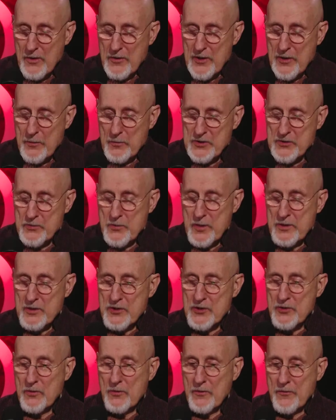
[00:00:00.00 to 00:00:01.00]
that was
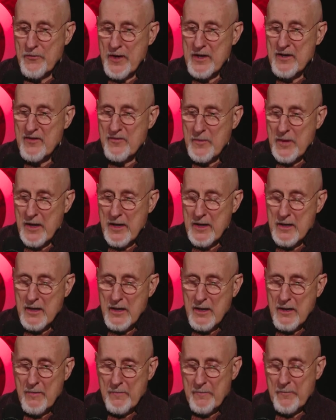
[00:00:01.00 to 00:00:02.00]
written to a friend of mine,
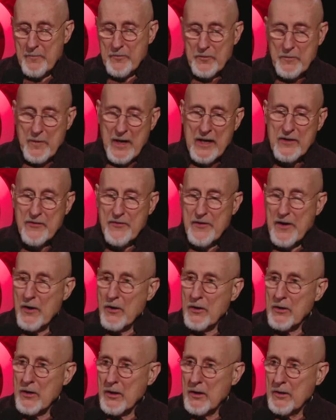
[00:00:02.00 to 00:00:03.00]
um, Mike
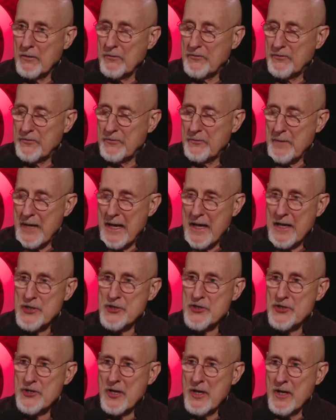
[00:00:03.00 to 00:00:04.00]
Farrell of
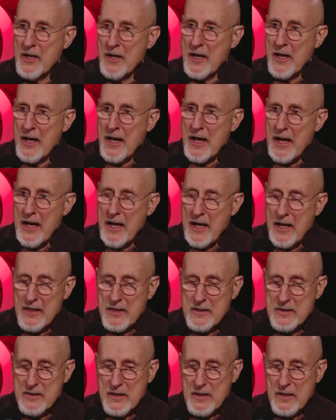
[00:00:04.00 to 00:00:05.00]
MASH,
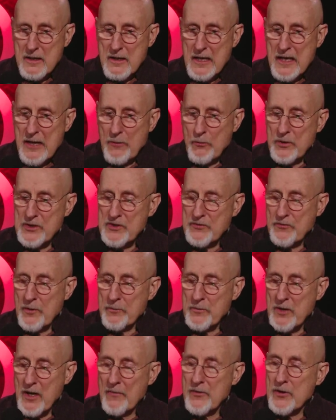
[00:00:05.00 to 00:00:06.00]
and uh, it was
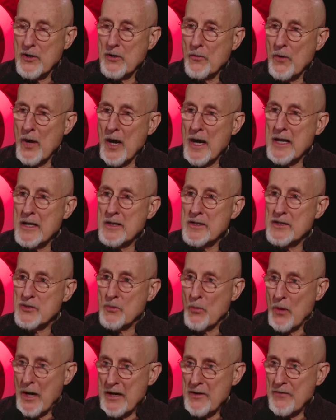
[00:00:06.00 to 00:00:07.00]
from Governor
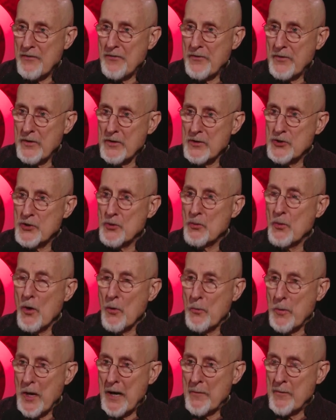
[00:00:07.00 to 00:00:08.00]
Ryan's wife to
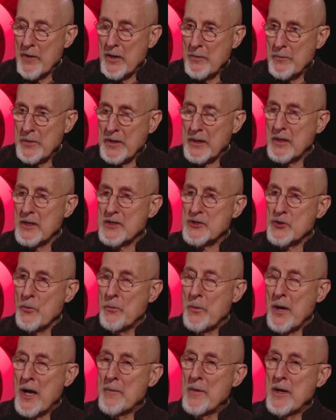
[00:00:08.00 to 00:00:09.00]
Obama because
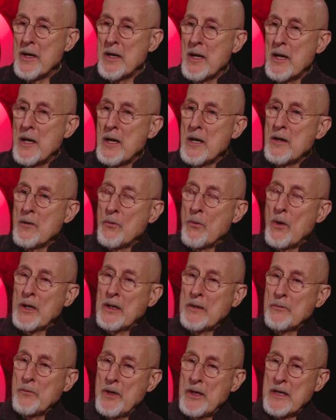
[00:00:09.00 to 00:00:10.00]
Obama,
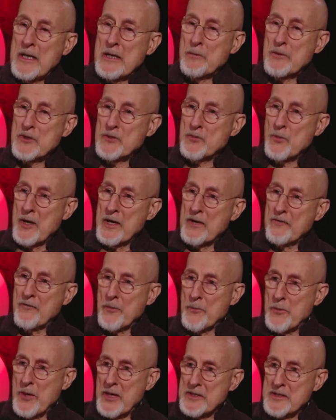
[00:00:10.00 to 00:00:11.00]
well, when he was running
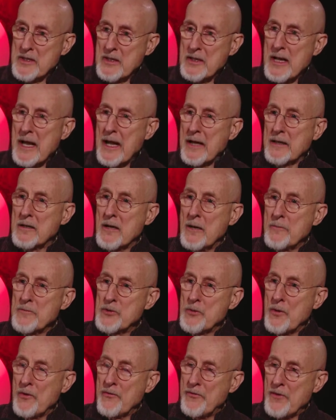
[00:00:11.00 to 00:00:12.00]
for president, had come
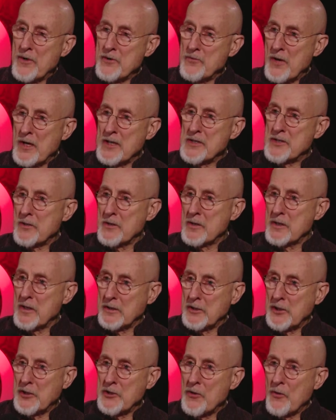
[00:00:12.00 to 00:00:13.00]
to a fundraiser in
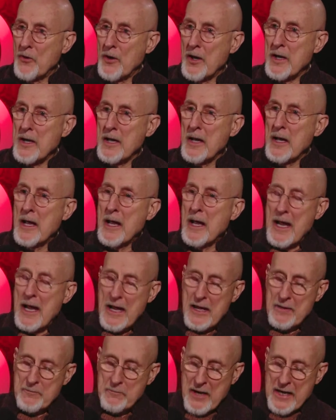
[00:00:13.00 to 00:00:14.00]
Illinois,
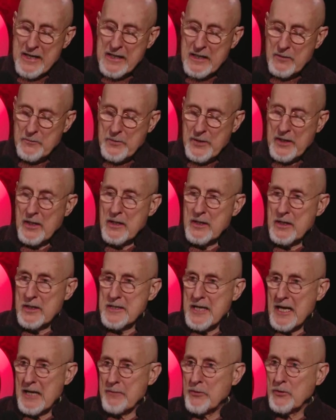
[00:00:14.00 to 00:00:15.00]
and Mike had been at a
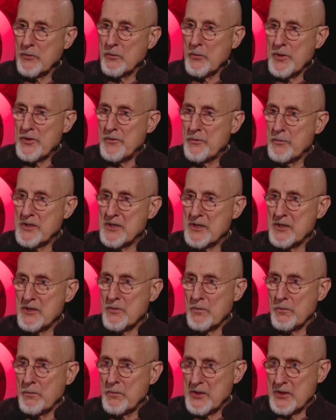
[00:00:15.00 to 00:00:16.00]
table with
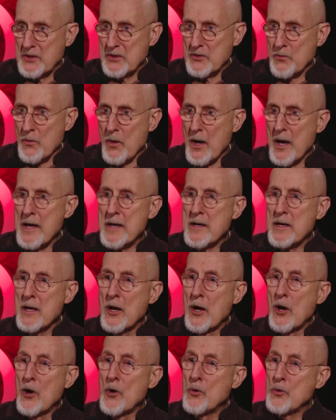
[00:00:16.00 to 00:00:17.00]
Mrs. Mrs. Ryan,
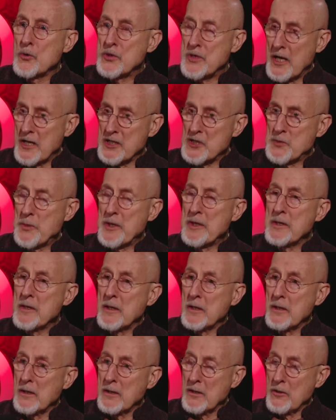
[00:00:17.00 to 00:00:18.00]
whose
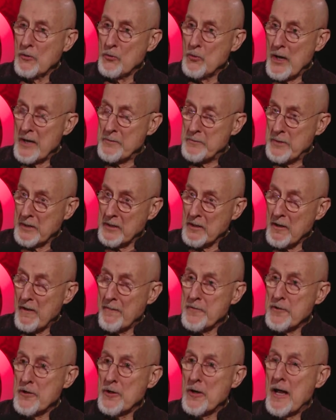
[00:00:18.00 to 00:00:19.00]
husband, who had been
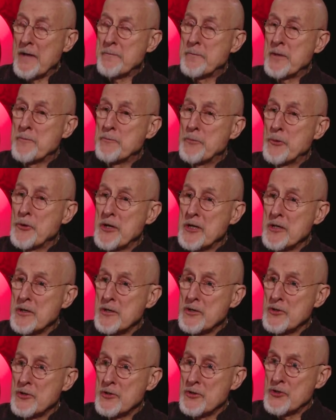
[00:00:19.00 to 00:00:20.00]
governor, had been put
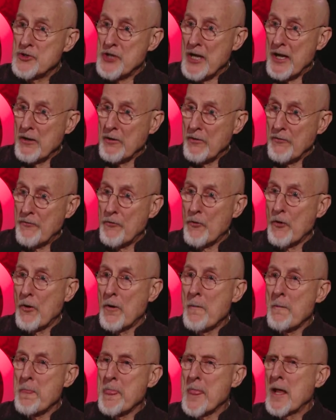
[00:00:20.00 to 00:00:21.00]
in jail
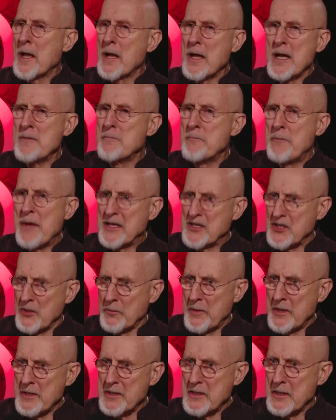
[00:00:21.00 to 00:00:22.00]
for
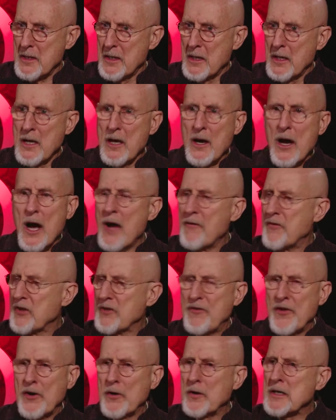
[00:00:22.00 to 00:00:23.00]
embezzlement of a
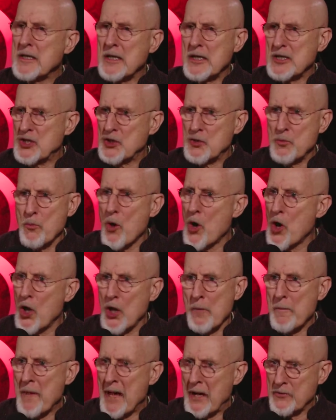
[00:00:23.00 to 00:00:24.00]
very
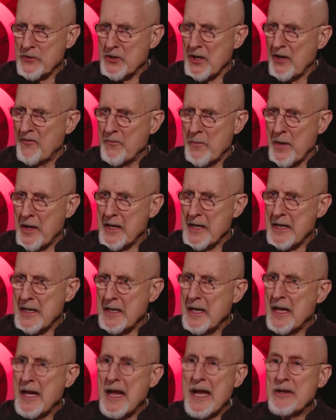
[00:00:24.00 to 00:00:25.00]
small amount of money
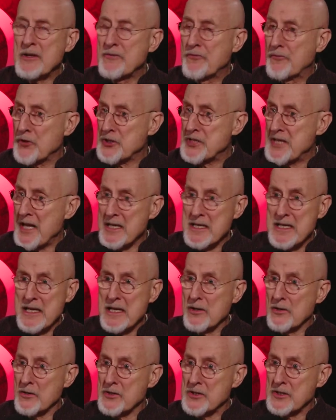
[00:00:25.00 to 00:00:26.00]
for 10
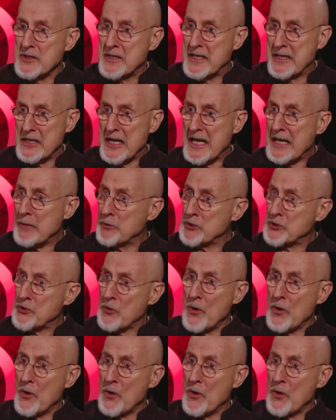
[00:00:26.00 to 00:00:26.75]
years. He was